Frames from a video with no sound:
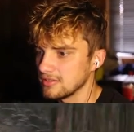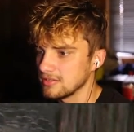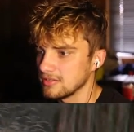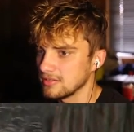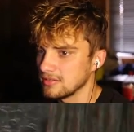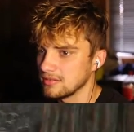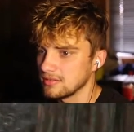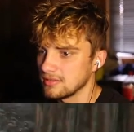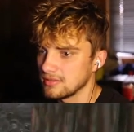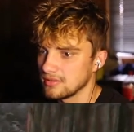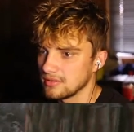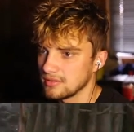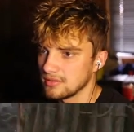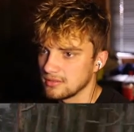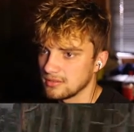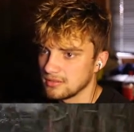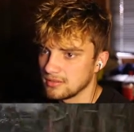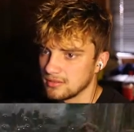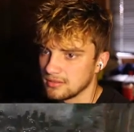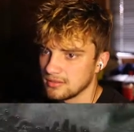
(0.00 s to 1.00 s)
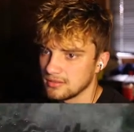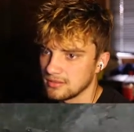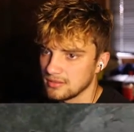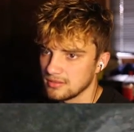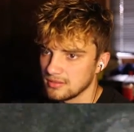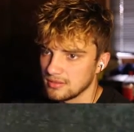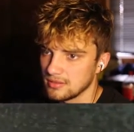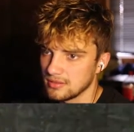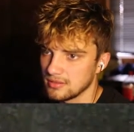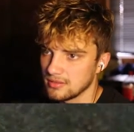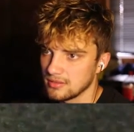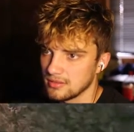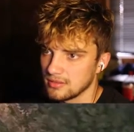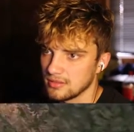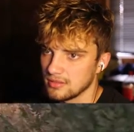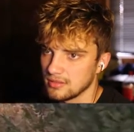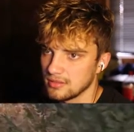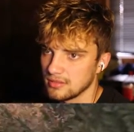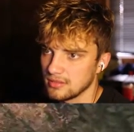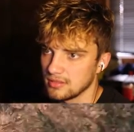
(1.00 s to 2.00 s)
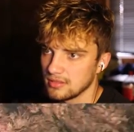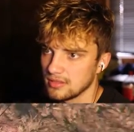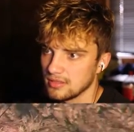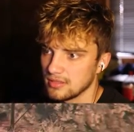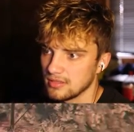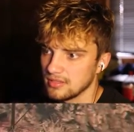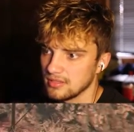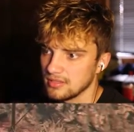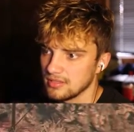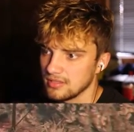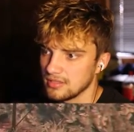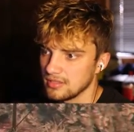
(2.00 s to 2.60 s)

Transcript: (silence)